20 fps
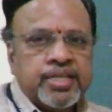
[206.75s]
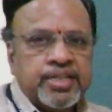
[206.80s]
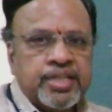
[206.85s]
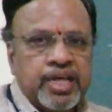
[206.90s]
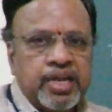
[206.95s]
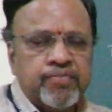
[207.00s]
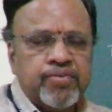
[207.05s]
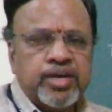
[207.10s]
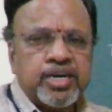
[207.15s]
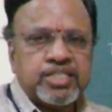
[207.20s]

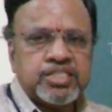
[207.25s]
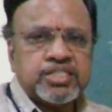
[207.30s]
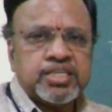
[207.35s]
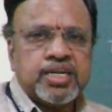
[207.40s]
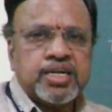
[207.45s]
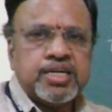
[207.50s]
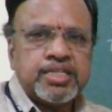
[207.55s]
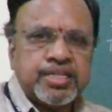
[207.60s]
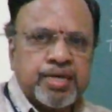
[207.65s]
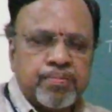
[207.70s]
Then we
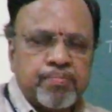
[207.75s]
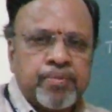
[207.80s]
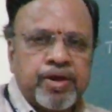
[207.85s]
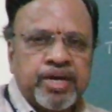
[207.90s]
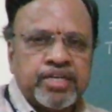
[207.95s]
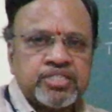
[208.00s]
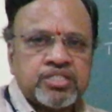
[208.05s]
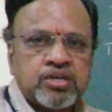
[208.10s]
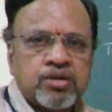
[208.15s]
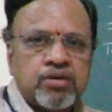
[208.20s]
consider them
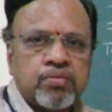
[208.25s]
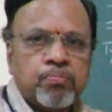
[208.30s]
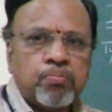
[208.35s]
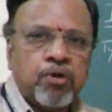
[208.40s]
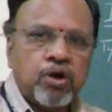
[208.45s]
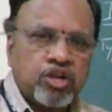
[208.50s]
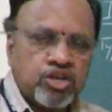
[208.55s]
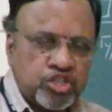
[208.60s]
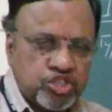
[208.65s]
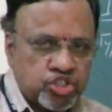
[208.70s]
as
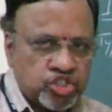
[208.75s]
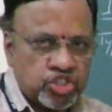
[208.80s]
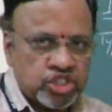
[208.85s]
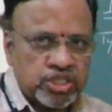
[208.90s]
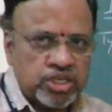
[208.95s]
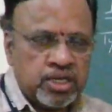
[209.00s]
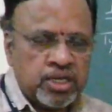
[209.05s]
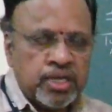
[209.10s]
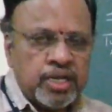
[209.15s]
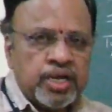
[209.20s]

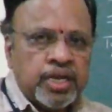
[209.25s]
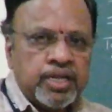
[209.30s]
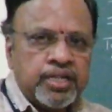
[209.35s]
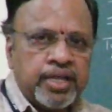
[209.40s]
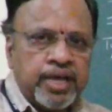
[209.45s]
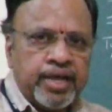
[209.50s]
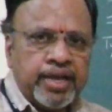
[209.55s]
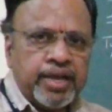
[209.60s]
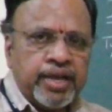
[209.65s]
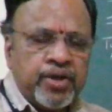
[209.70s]
polyhedron.
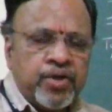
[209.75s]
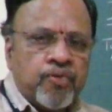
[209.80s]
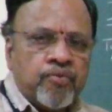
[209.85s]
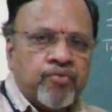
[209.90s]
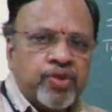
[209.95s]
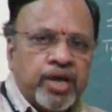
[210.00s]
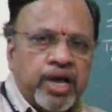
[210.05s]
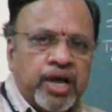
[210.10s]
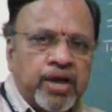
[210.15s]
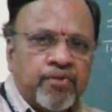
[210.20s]
Then
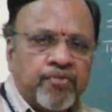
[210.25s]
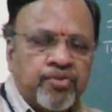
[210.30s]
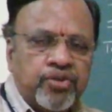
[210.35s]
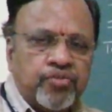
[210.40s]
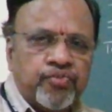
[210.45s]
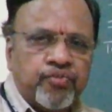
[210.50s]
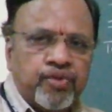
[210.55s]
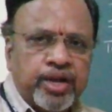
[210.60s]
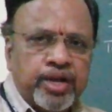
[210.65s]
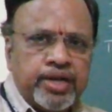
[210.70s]
we have
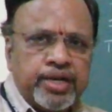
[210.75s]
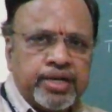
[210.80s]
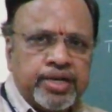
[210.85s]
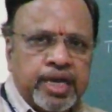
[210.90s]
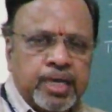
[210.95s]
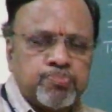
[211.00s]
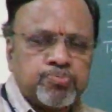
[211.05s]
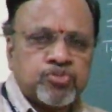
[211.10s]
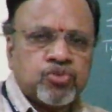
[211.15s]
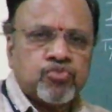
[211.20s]
different
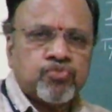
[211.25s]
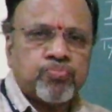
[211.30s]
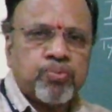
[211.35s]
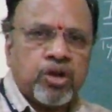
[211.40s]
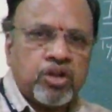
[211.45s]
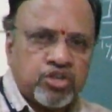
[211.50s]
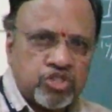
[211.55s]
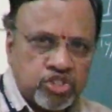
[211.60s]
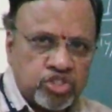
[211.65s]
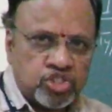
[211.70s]
types of
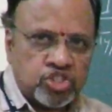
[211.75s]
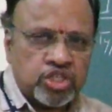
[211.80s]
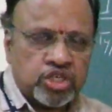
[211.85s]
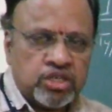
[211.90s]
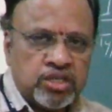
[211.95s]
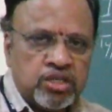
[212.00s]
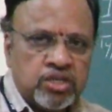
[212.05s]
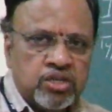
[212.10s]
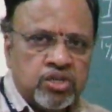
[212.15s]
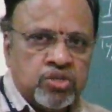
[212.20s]

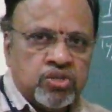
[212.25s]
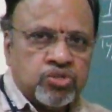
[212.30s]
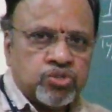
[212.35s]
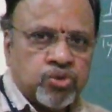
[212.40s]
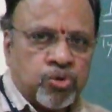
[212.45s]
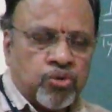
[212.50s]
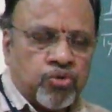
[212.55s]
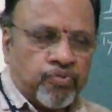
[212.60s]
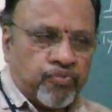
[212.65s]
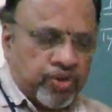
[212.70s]
polyhedron.
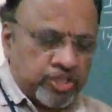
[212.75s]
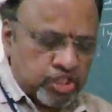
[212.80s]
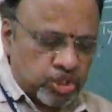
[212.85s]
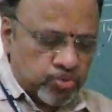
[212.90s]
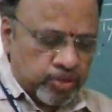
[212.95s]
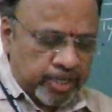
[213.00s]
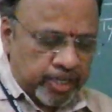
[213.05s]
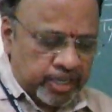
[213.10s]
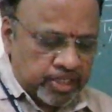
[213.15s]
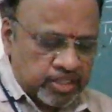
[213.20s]
So first
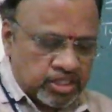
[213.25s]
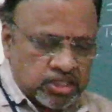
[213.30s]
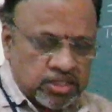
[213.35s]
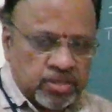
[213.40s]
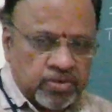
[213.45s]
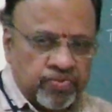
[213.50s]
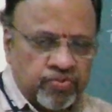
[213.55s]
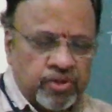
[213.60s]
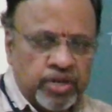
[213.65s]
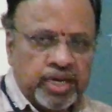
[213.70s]
one
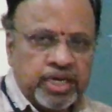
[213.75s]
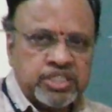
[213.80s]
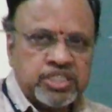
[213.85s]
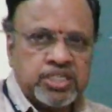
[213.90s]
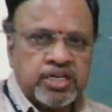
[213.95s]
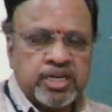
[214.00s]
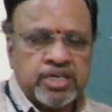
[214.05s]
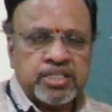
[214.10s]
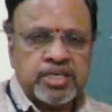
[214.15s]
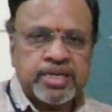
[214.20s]
is, we
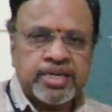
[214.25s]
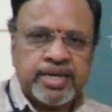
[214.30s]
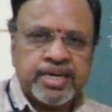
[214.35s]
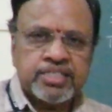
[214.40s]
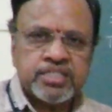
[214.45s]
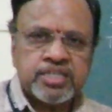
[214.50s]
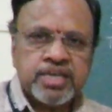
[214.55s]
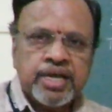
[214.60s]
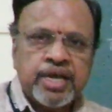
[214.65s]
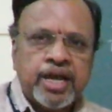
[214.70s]
consider that
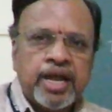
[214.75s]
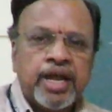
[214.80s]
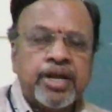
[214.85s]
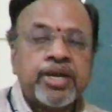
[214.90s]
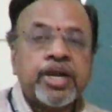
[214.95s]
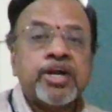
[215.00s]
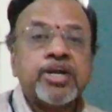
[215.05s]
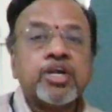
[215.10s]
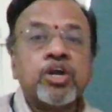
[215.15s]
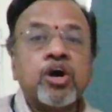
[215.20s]
as a
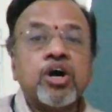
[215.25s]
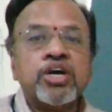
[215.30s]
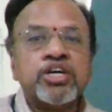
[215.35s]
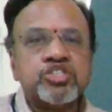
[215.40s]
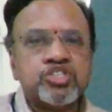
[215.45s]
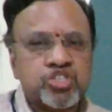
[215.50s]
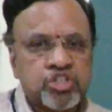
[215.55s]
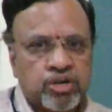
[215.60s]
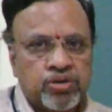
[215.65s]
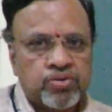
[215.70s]

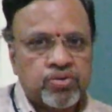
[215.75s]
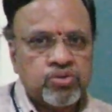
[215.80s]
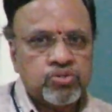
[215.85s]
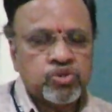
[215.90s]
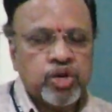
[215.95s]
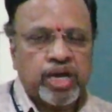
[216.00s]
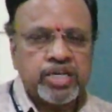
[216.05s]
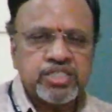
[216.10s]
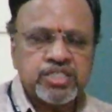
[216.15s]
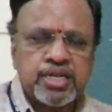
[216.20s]
tetrahedron.
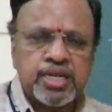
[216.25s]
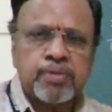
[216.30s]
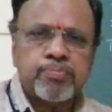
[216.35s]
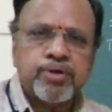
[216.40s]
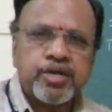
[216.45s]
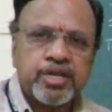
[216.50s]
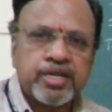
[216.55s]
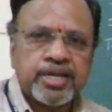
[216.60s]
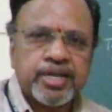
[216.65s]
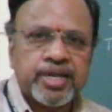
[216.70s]
So as the name
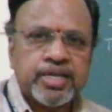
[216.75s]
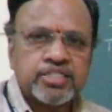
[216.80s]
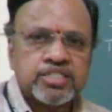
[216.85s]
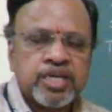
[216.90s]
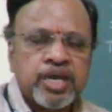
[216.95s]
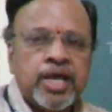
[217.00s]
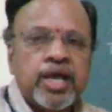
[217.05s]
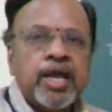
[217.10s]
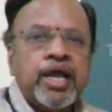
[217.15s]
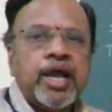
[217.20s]
indicates,
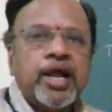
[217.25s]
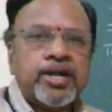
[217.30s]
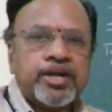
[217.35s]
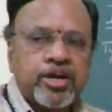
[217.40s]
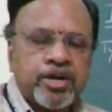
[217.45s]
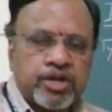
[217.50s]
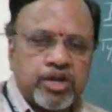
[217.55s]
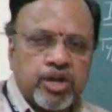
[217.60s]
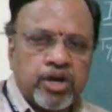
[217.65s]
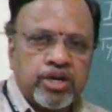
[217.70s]
a
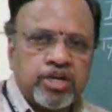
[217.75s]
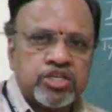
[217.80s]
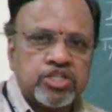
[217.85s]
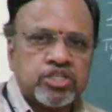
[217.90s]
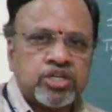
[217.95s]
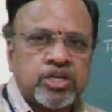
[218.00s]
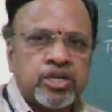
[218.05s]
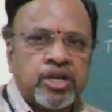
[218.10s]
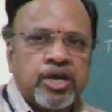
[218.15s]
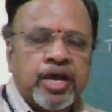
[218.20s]

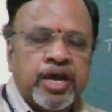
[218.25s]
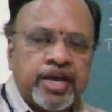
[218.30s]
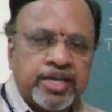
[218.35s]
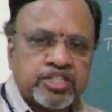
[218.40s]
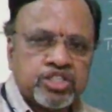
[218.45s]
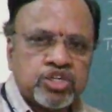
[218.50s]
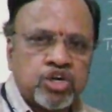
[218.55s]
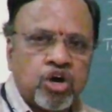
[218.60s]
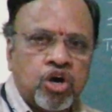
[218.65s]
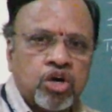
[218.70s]
tetrahedron
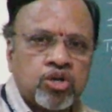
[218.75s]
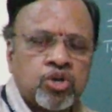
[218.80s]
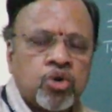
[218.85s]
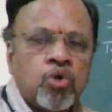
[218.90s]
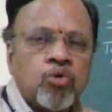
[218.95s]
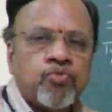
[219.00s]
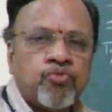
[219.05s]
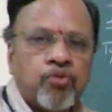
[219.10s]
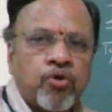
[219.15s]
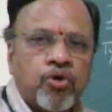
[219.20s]
has
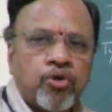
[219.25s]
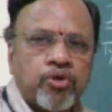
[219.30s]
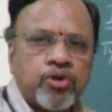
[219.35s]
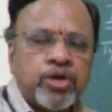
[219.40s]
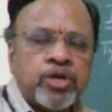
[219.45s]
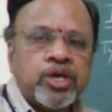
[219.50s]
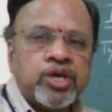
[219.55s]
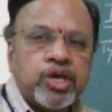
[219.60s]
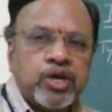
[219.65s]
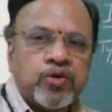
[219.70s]
got
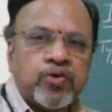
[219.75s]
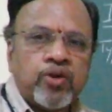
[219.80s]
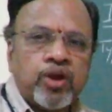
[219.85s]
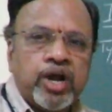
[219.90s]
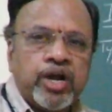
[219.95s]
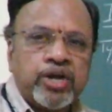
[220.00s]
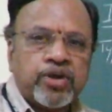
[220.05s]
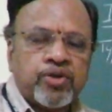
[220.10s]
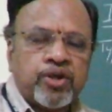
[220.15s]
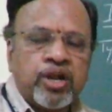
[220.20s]
4
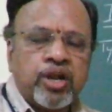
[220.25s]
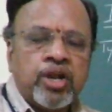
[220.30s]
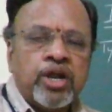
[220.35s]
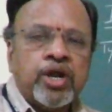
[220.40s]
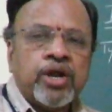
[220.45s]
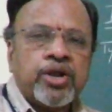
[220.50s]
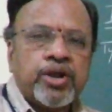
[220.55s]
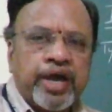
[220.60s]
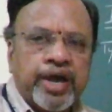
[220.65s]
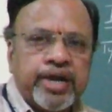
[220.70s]

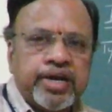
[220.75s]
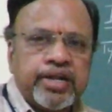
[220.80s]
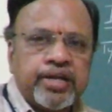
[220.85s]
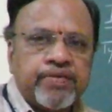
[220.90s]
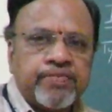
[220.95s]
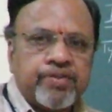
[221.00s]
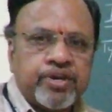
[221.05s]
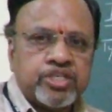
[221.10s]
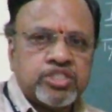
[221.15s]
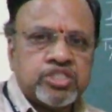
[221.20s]
equilateral
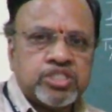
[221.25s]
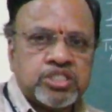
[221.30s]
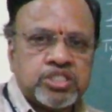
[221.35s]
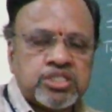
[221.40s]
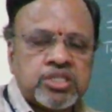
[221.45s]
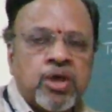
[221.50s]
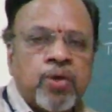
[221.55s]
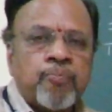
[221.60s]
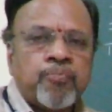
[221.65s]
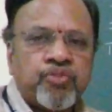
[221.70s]
triangular
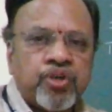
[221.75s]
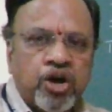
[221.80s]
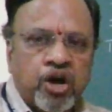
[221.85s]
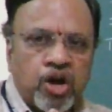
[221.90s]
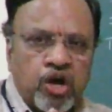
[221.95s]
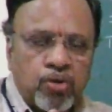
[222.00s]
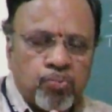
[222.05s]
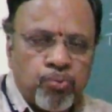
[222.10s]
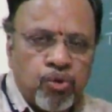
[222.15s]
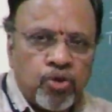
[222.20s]
faces. They
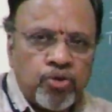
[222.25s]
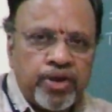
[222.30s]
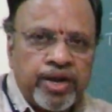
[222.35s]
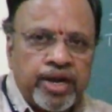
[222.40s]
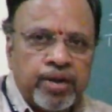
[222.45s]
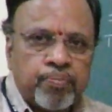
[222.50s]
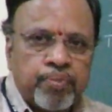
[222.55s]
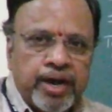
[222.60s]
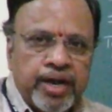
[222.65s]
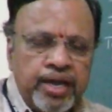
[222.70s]
are
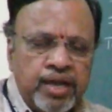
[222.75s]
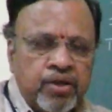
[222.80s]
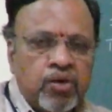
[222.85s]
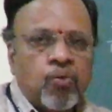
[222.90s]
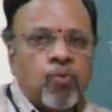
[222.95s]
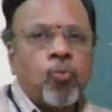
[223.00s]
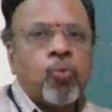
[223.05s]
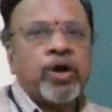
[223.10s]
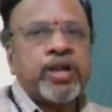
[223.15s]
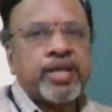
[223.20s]
bounded by
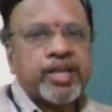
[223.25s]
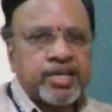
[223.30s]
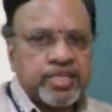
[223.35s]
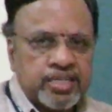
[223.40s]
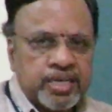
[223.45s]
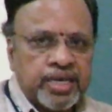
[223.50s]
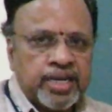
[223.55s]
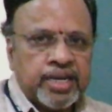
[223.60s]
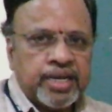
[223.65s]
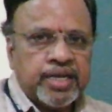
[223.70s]
one
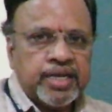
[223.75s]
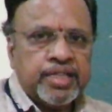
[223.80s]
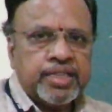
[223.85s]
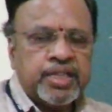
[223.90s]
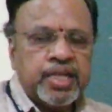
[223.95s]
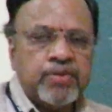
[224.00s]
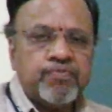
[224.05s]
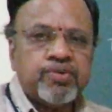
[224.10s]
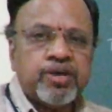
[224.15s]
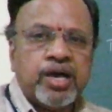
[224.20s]
another.
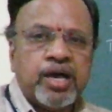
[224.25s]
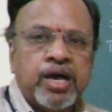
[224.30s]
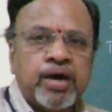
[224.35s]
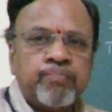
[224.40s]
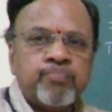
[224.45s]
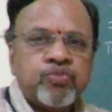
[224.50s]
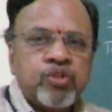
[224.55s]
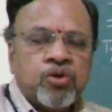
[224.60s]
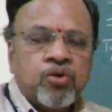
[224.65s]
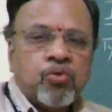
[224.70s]
Then we
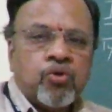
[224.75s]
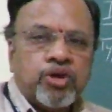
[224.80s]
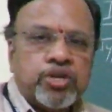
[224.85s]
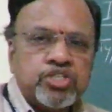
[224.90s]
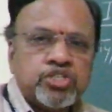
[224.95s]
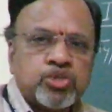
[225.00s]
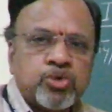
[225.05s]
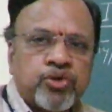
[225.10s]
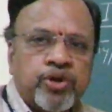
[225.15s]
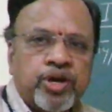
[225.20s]
have what
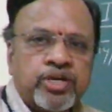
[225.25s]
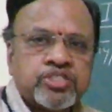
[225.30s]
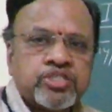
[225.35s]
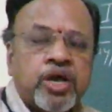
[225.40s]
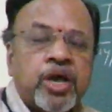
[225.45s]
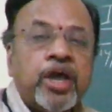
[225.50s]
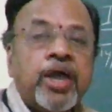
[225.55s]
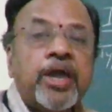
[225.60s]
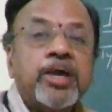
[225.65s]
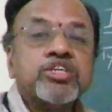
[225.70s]
is known as
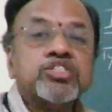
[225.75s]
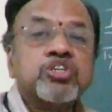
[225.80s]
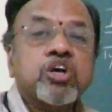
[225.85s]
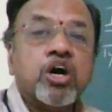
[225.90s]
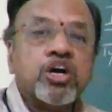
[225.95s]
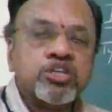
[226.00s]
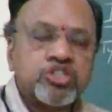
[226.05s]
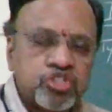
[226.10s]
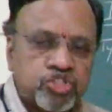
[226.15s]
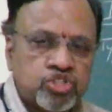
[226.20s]

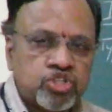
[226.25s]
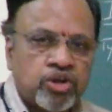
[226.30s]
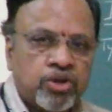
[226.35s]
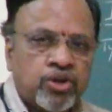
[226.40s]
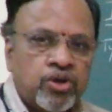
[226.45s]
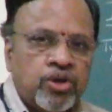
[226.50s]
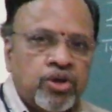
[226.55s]
hexahedron.